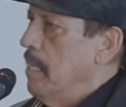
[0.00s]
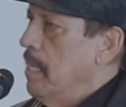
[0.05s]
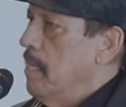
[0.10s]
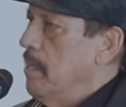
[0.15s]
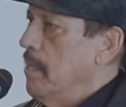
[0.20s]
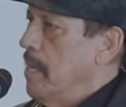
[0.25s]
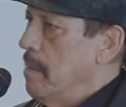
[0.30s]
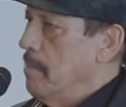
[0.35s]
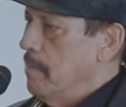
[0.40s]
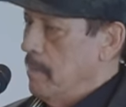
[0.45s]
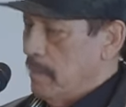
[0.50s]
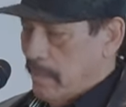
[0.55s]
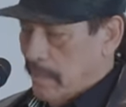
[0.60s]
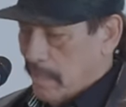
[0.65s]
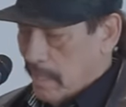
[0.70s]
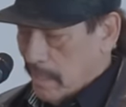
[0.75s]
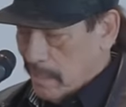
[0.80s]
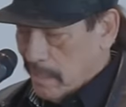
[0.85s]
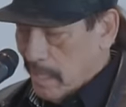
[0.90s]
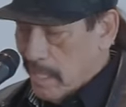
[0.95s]
Her name
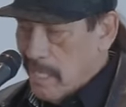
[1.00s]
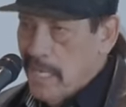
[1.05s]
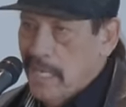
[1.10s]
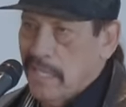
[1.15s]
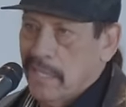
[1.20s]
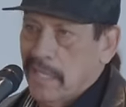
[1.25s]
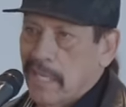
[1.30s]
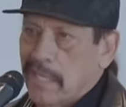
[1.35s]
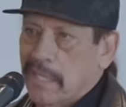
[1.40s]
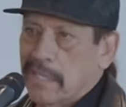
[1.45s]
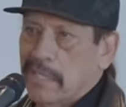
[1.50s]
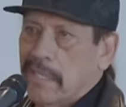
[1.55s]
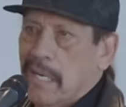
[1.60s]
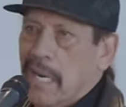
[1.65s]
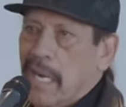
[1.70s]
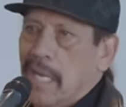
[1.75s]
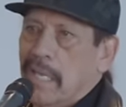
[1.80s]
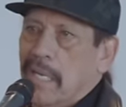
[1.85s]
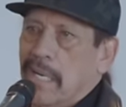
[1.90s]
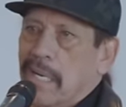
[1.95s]
is Sanisa
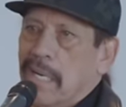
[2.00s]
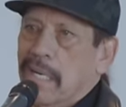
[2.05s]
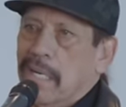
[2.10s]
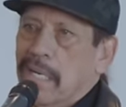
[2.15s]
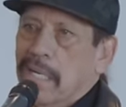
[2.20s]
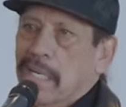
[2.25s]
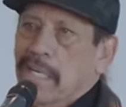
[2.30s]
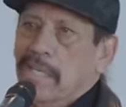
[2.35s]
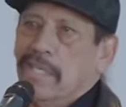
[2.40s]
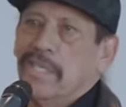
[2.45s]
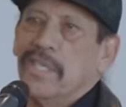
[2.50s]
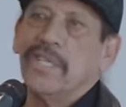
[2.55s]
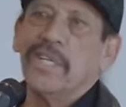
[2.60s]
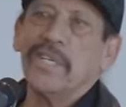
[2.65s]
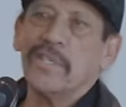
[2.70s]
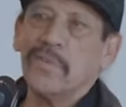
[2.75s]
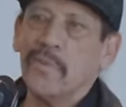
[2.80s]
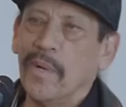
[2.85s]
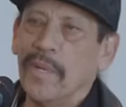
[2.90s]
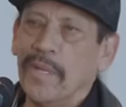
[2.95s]
Estrada. She
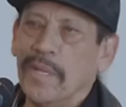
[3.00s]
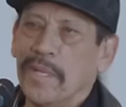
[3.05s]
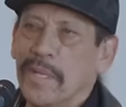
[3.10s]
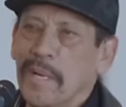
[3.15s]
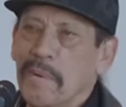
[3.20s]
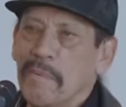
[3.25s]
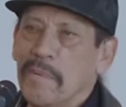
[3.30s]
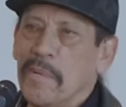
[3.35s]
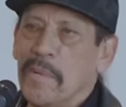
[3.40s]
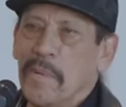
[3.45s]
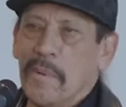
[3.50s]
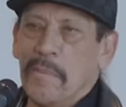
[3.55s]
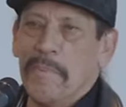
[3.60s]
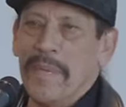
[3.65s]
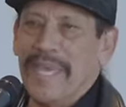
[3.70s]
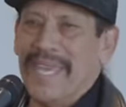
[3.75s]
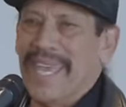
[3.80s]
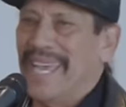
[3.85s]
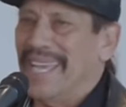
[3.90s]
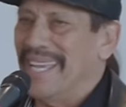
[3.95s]
just won the
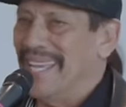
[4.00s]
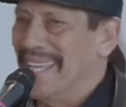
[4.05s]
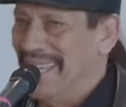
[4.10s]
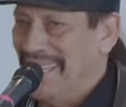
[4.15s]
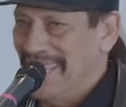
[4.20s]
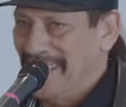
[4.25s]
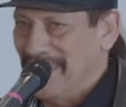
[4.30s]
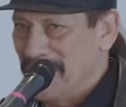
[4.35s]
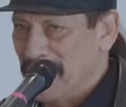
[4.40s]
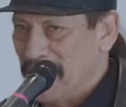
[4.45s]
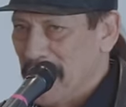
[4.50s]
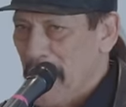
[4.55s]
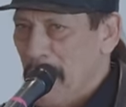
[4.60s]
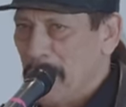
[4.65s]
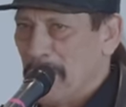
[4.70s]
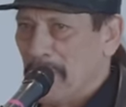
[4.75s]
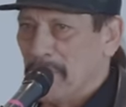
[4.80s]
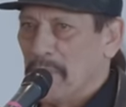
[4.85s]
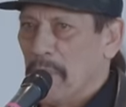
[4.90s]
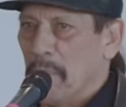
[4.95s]
WBA
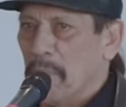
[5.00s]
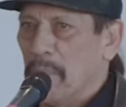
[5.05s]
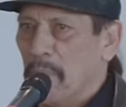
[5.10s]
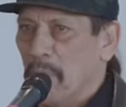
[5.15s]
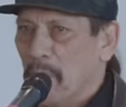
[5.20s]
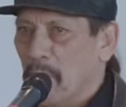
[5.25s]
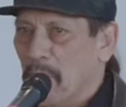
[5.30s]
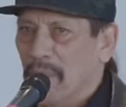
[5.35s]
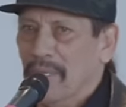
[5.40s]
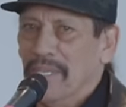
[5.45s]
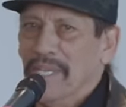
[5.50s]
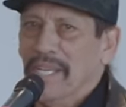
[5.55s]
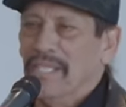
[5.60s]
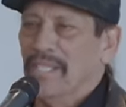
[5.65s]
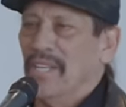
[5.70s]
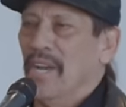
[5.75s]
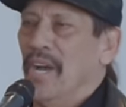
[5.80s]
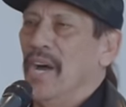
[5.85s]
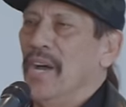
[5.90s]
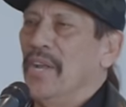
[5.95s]
championship of the world.
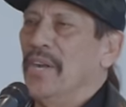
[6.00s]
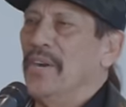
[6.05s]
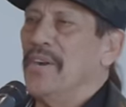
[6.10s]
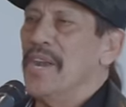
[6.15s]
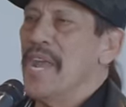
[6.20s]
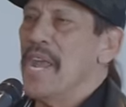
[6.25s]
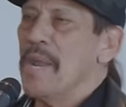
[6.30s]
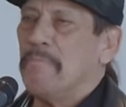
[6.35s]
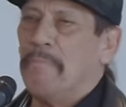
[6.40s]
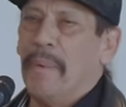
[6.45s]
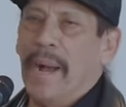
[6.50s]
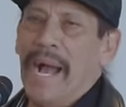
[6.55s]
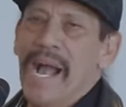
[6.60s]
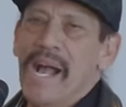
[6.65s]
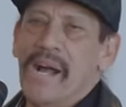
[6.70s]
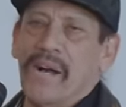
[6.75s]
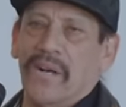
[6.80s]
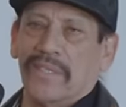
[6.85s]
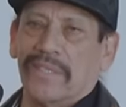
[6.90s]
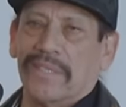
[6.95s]
It's 108
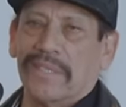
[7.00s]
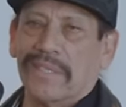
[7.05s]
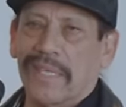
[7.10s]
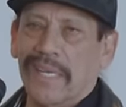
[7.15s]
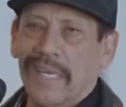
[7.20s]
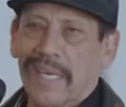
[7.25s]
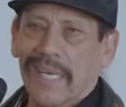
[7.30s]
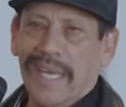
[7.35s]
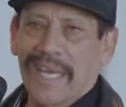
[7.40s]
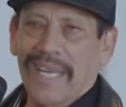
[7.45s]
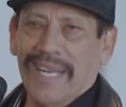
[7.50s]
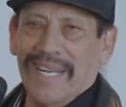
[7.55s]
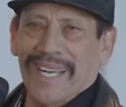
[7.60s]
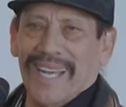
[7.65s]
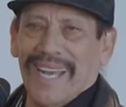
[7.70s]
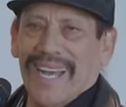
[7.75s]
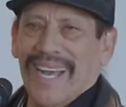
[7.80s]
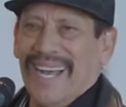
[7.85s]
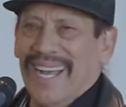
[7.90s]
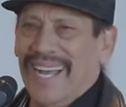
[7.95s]
pounds.
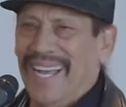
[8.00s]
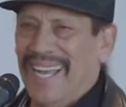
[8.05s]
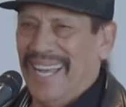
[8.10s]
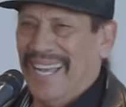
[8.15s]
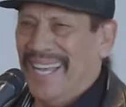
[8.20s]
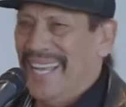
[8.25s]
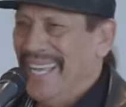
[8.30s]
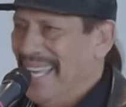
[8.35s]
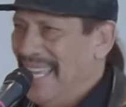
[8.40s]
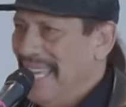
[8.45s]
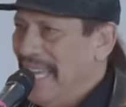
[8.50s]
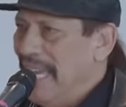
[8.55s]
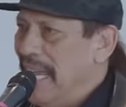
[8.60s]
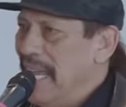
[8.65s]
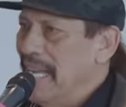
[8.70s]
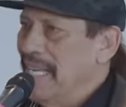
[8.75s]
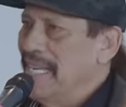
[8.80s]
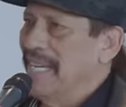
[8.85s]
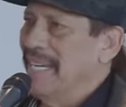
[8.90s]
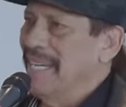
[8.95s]

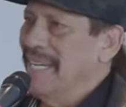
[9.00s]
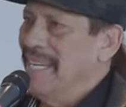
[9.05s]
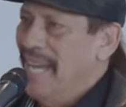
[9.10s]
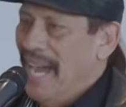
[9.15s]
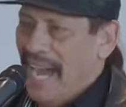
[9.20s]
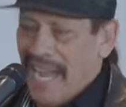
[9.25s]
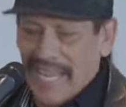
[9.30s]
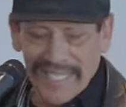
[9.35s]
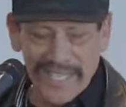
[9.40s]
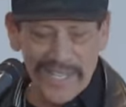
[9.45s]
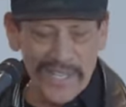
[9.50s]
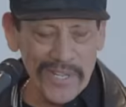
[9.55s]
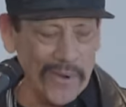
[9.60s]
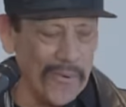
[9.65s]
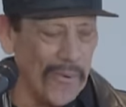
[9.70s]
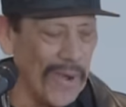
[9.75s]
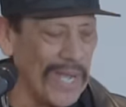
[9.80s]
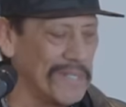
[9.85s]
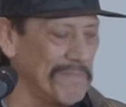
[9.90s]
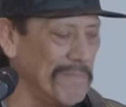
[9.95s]
And I said, you
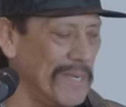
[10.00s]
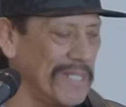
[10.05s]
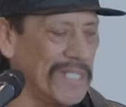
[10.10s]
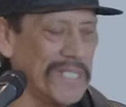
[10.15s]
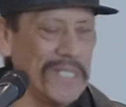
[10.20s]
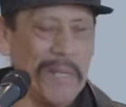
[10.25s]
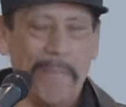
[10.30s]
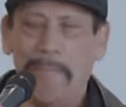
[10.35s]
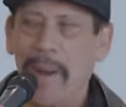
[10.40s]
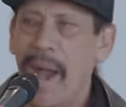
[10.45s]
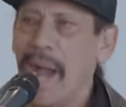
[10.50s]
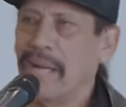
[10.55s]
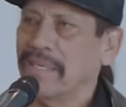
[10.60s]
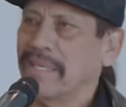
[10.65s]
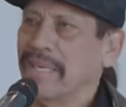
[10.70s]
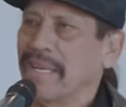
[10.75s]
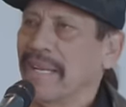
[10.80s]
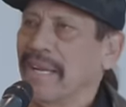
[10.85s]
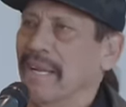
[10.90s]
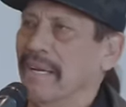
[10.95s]
don't weigh as much as the
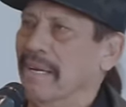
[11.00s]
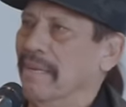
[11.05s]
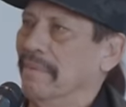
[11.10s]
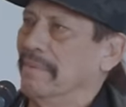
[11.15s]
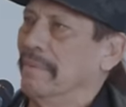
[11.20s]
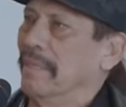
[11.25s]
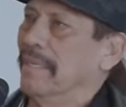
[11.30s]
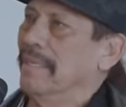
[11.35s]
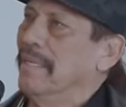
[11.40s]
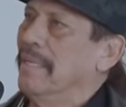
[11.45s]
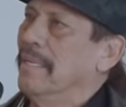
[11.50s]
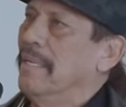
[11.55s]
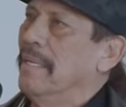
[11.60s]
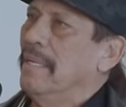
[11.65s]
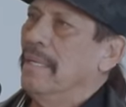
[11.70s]
boxing gloves, man.